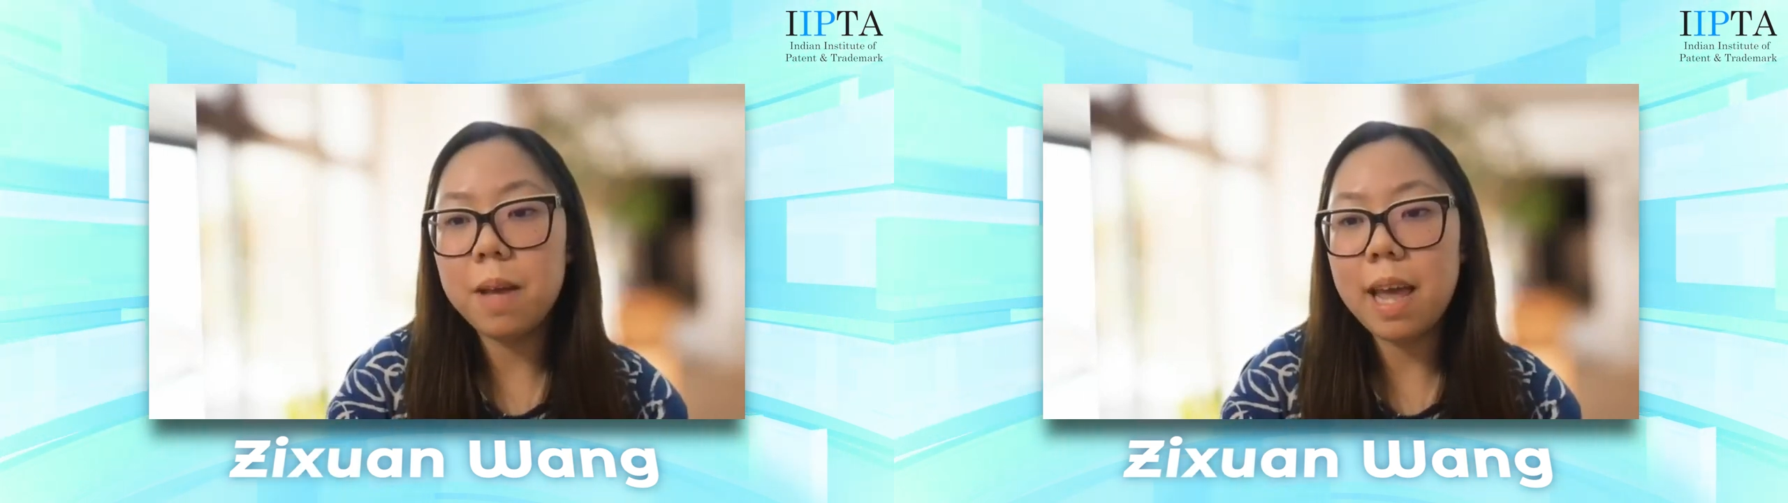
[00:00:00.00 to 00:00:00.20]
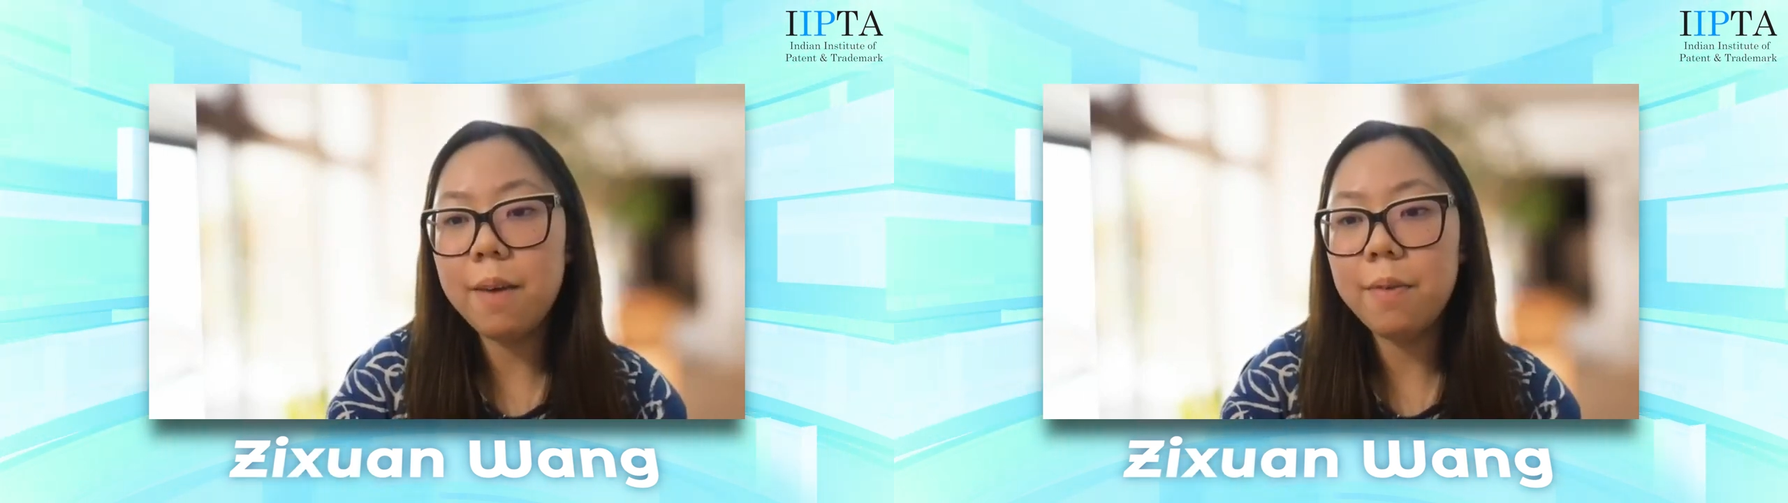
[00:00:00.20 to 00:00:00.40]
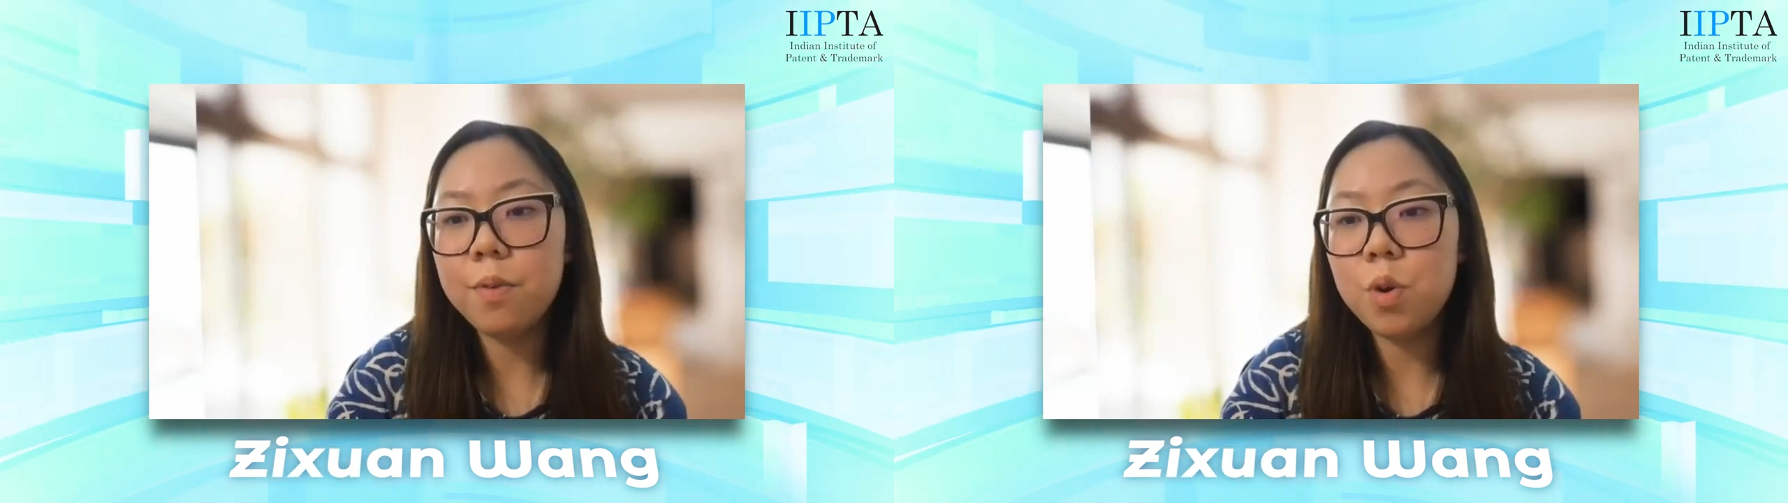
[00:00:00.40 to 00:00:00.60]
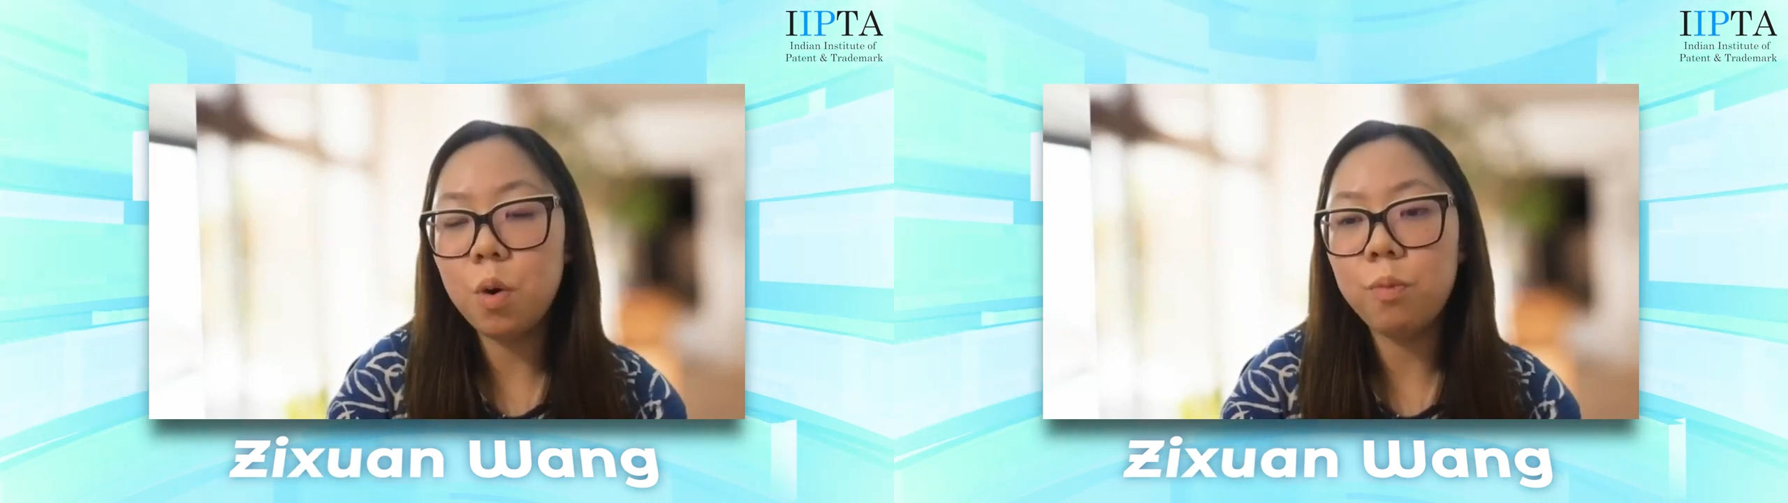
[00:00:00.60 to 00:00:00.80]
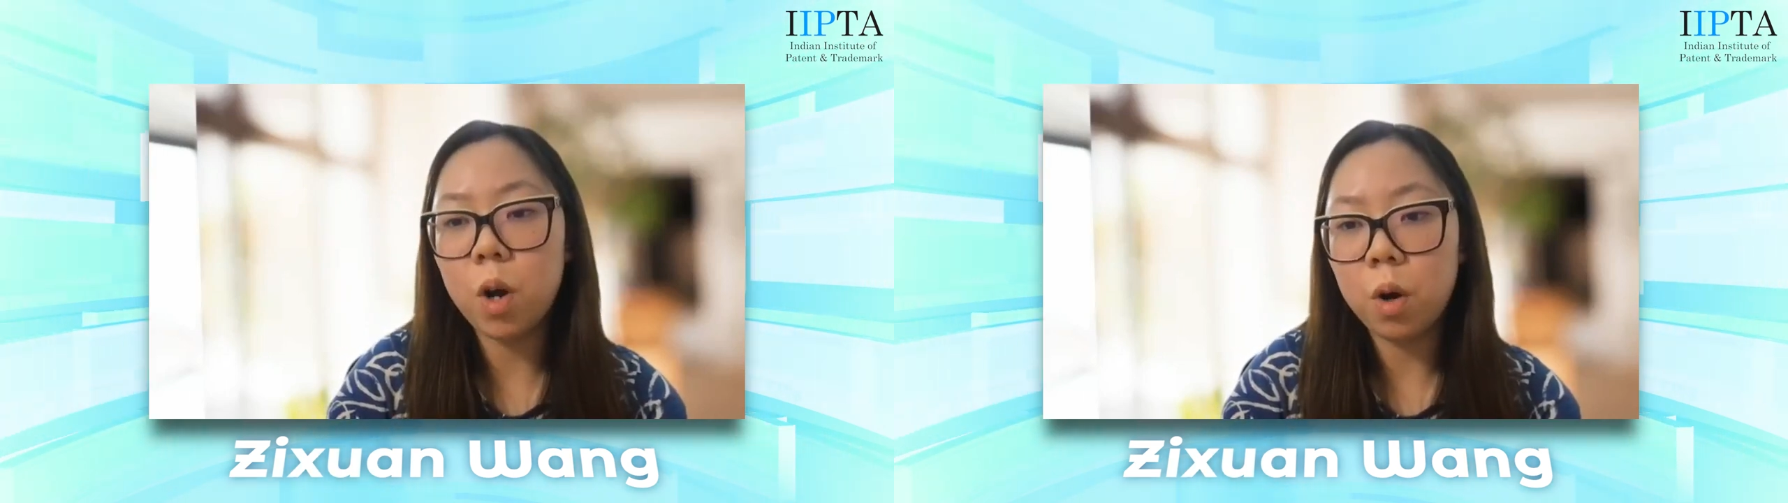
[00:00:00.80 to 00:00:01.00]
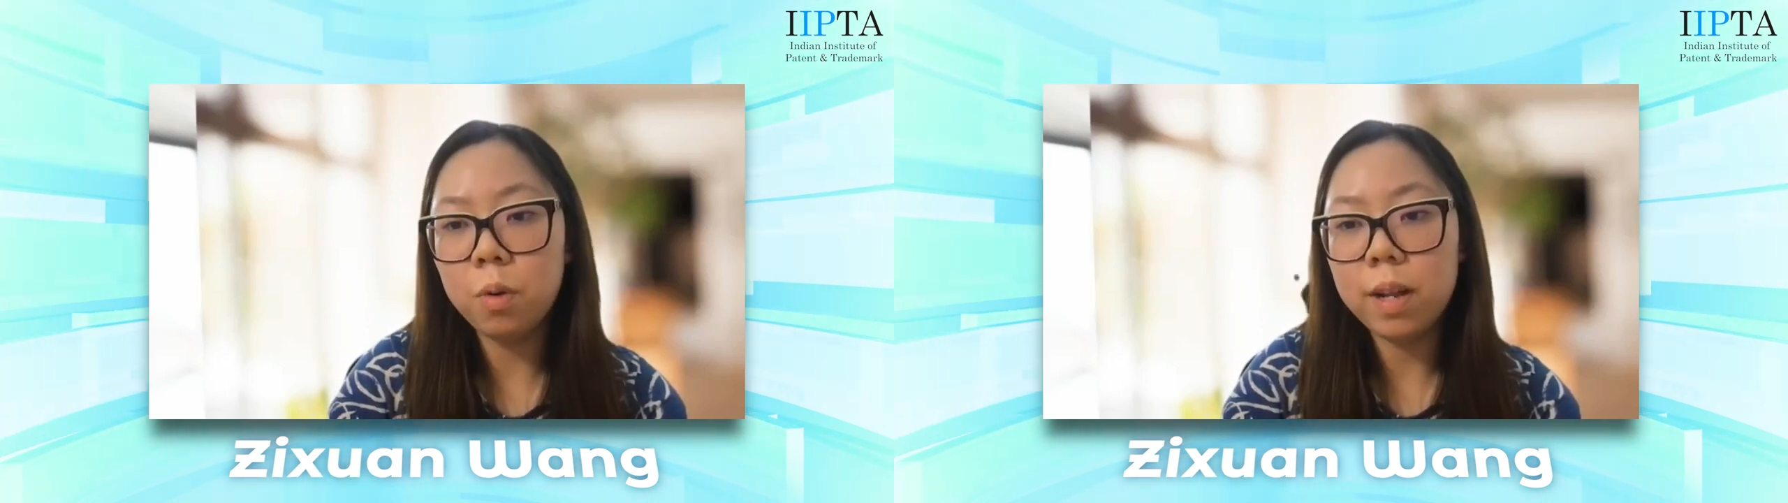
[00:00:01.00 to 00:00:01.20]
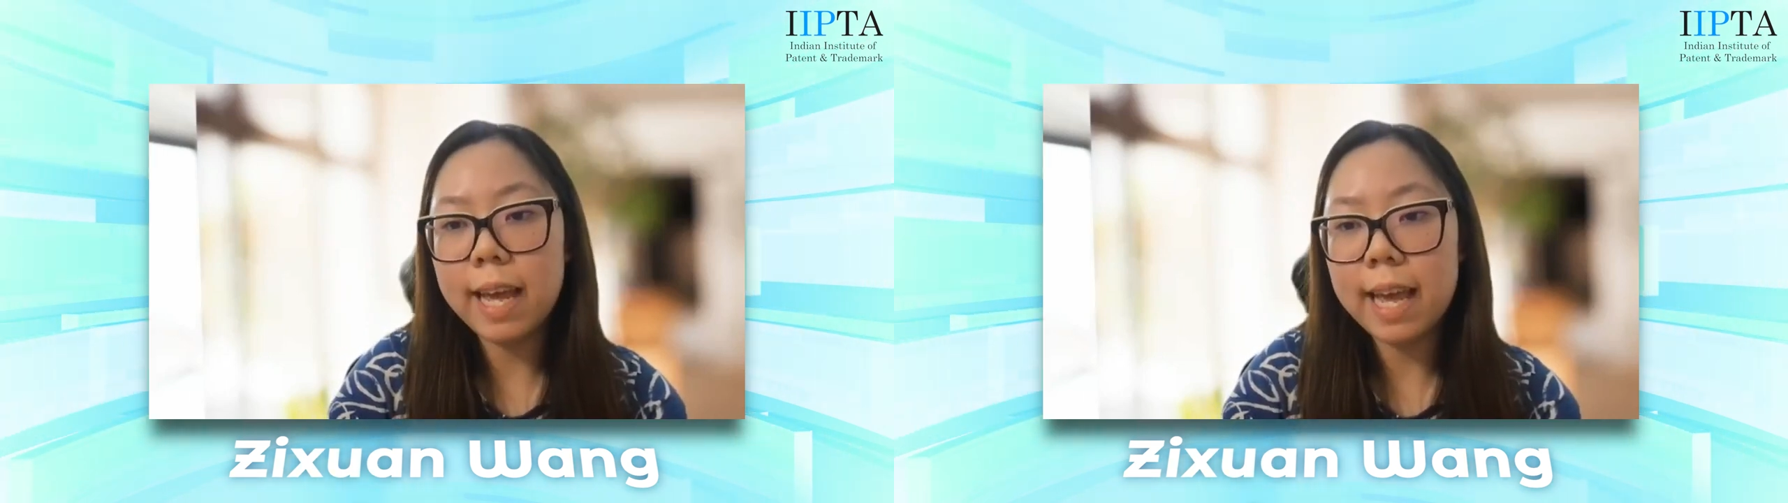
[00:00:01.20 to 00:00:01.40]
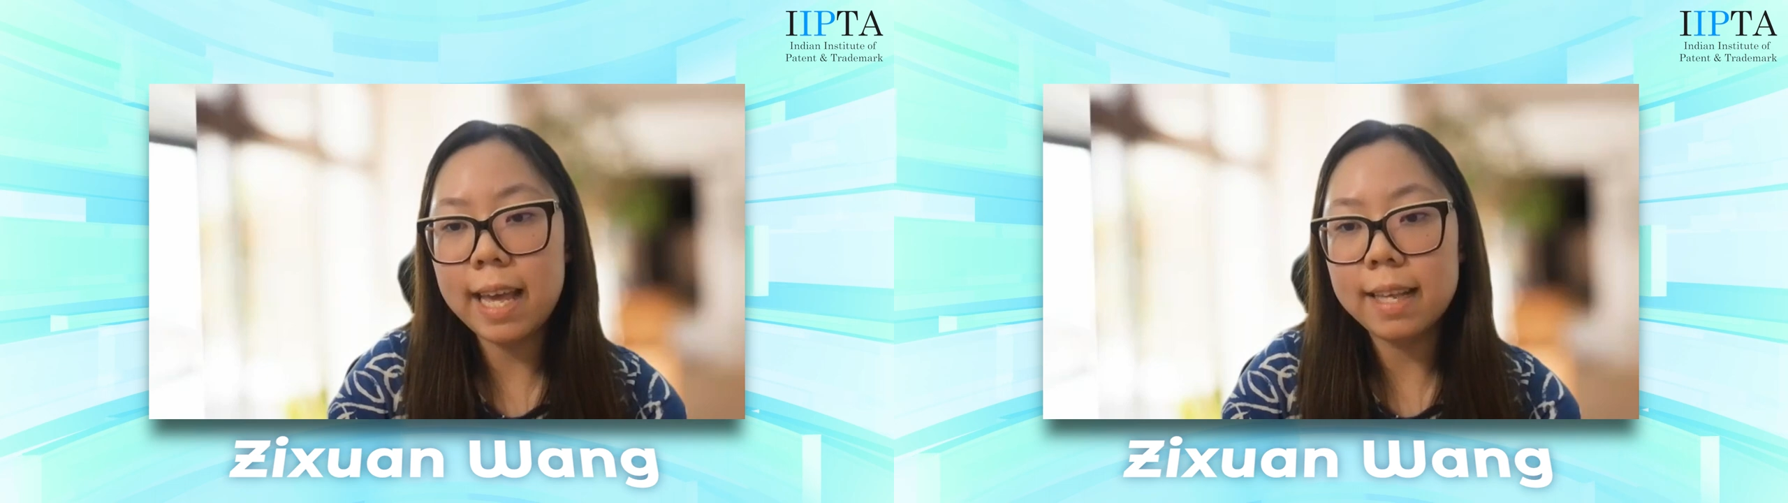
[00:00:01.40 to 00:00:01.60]
If your role
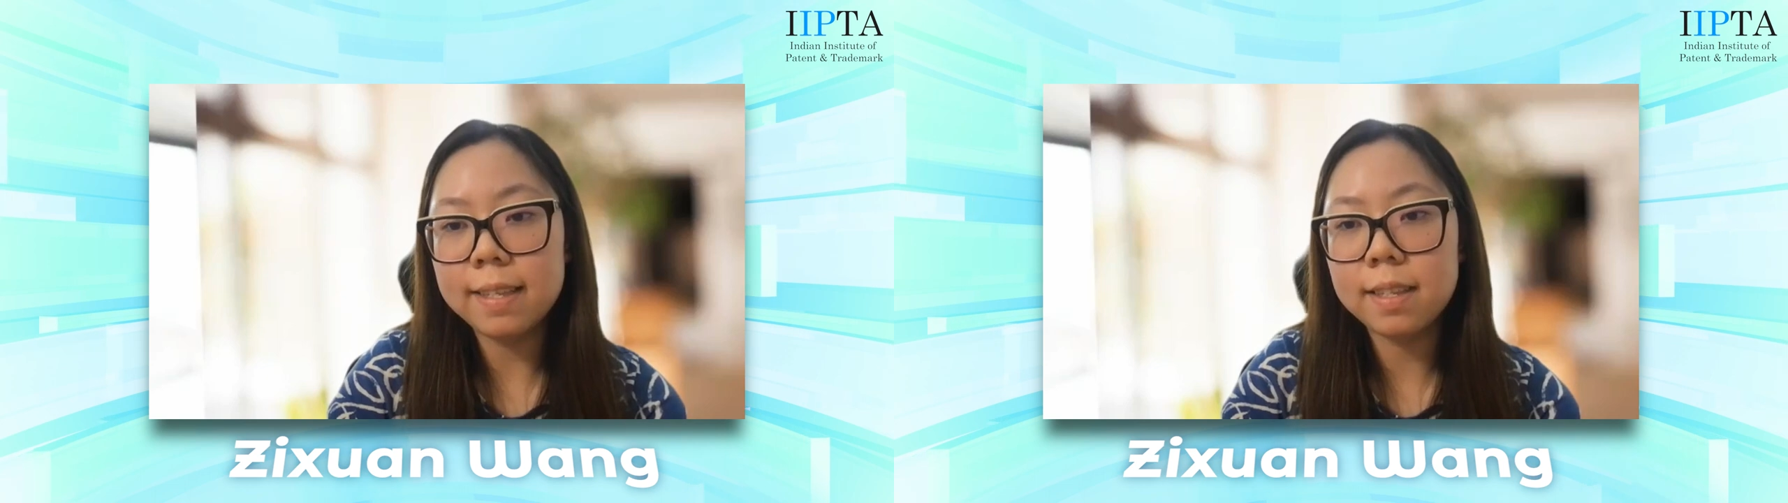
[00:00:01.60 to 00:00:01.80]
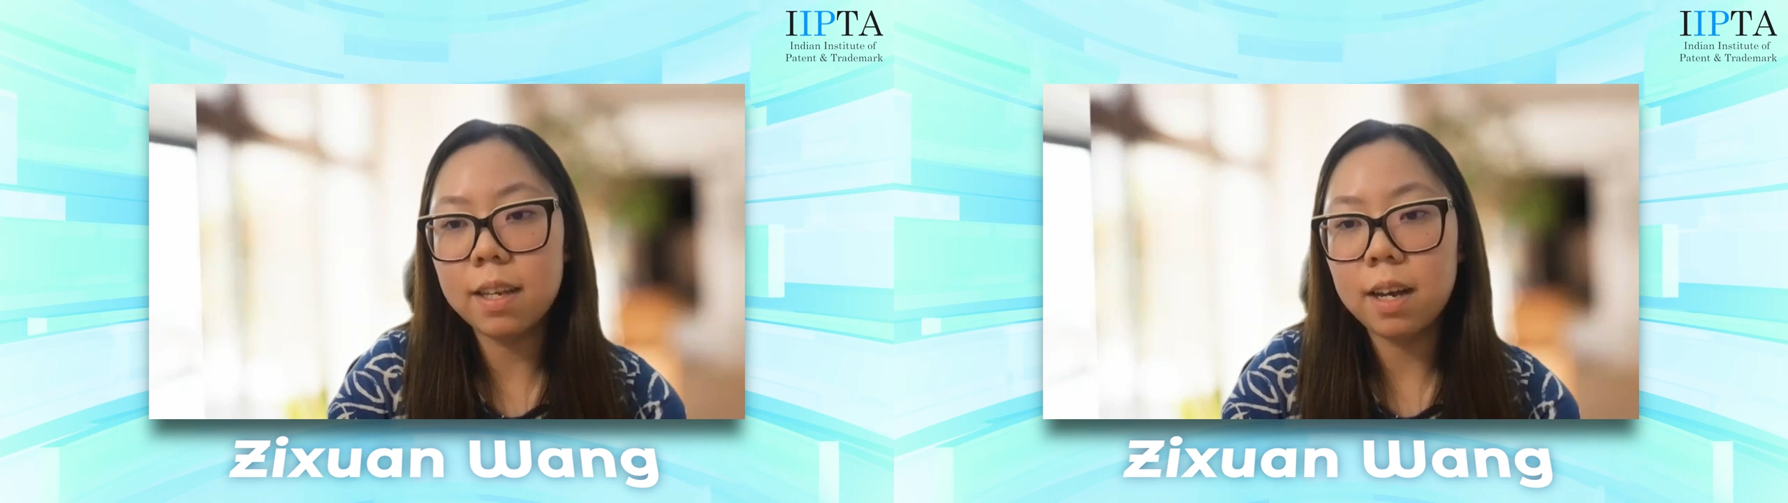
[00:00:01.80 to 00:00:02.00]
is...